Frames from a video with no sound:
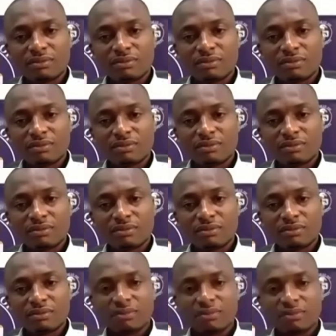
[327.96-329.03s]

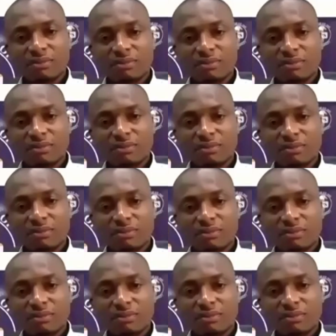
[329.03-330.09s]

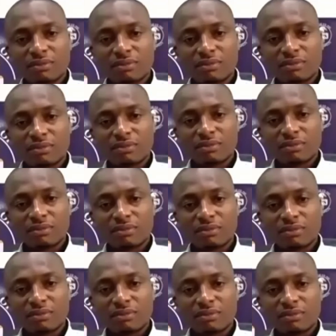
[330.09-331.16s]

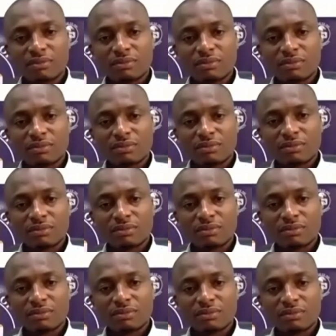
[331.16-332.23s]

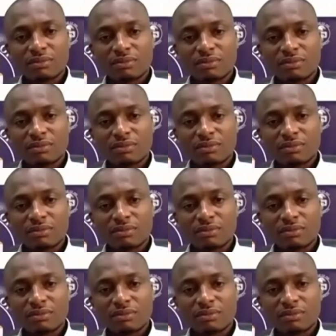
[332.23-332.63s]
(silent)